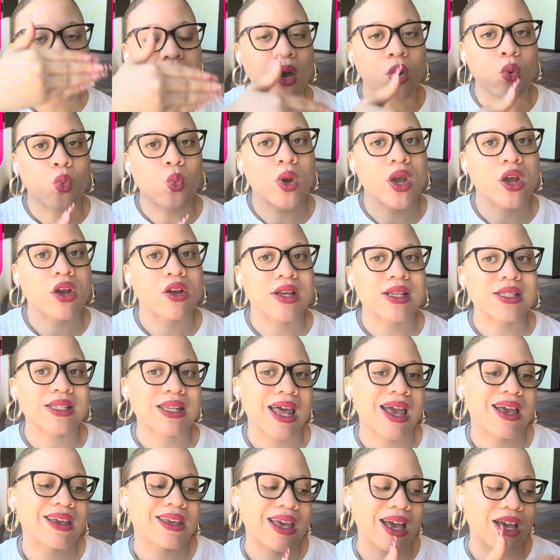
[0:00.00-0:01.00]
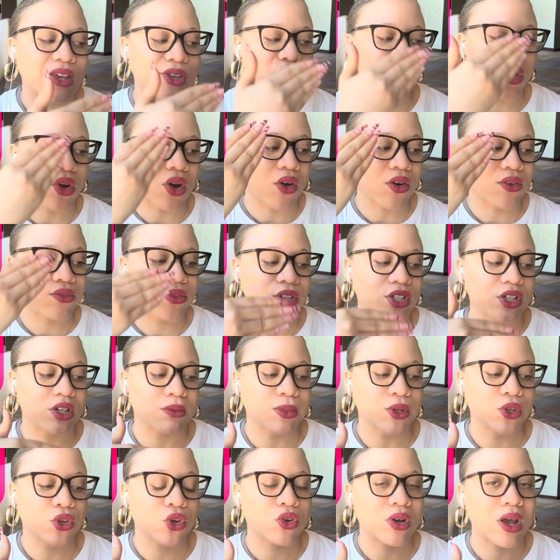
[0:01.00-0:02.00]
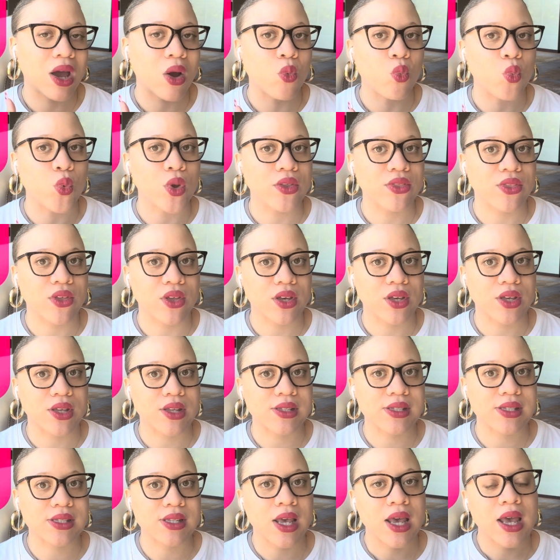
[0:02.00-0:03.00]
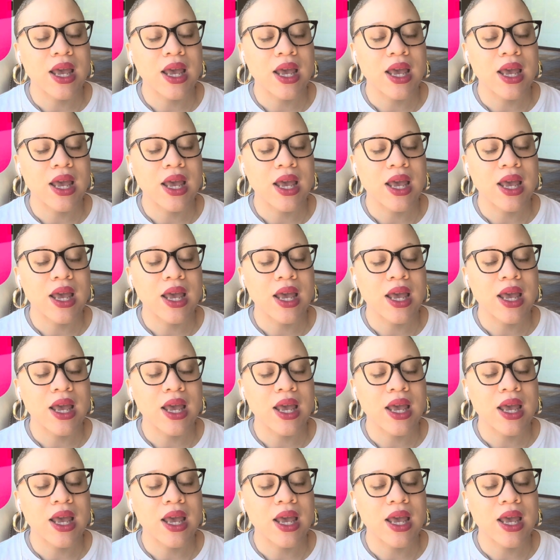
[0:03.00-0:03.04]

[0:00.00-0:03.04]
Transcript: where it's like, yeah, you're over here, but you're not with us.